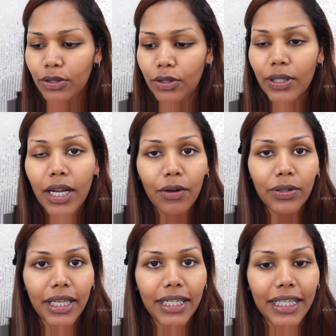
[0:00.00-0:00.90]
So
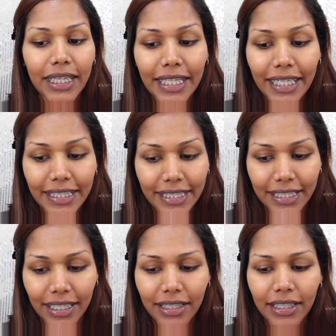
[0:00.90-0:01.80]
now that that is
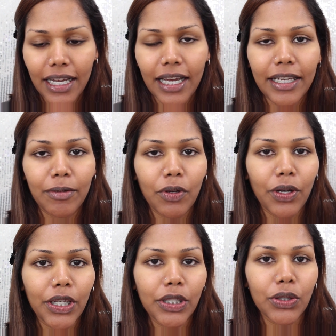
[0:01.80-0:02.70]
done, I am
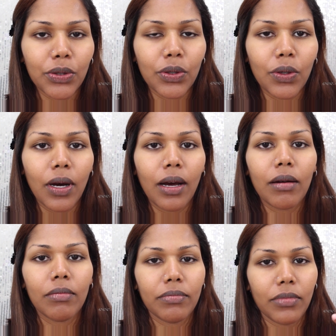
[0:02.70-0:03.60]
going to
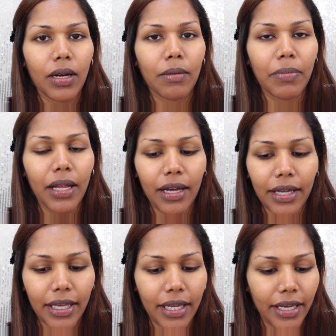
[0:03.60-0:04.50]

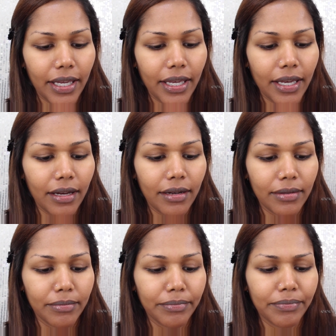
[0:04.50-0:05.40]
apply a
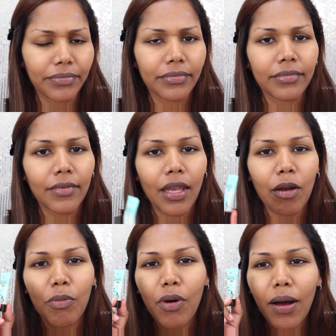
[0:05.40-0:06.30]

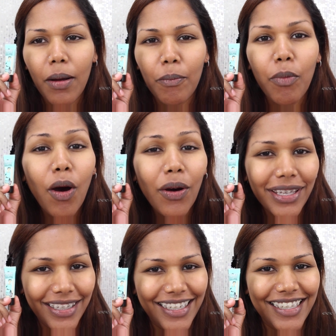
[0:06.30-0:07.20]
pore
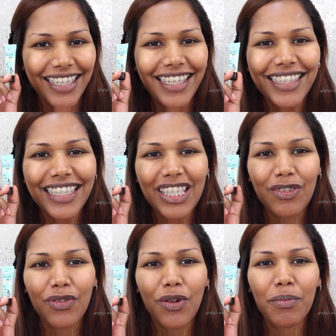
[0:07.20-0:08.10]
eraser, and this
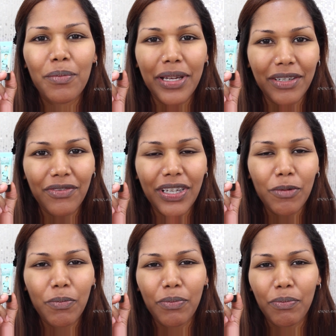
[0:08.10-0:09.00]
is from
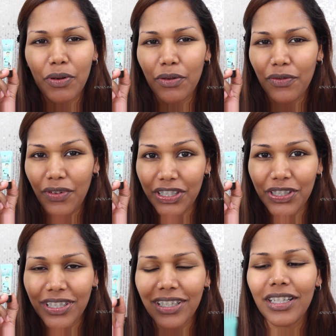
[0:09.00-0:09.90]
Benefit
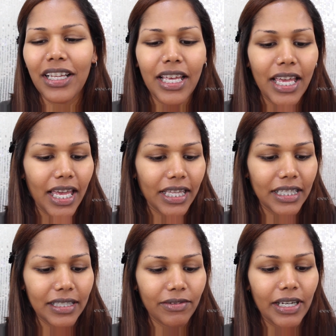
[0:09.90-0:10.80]
Professional, and
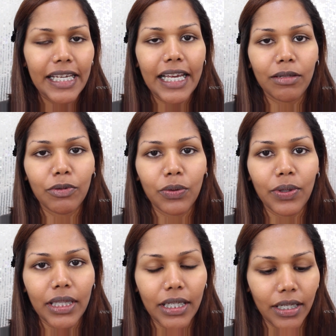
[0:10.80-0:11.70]
this really helps
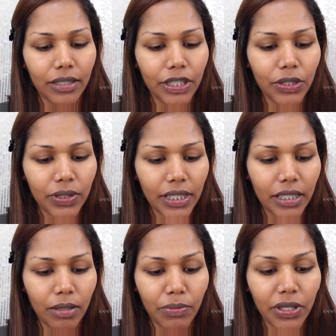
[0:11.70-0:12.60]
with
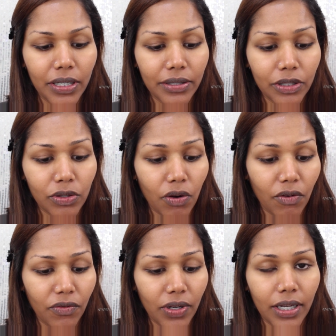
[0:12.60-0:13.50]
reducing the appearance
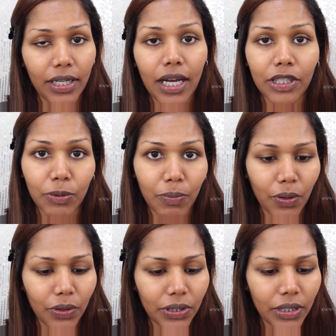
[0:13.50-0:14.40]
of large
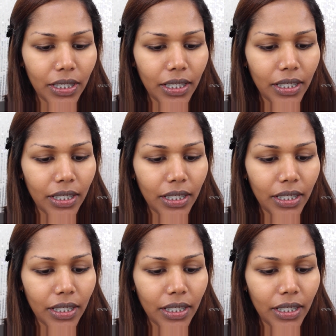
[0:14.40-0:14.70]
pores.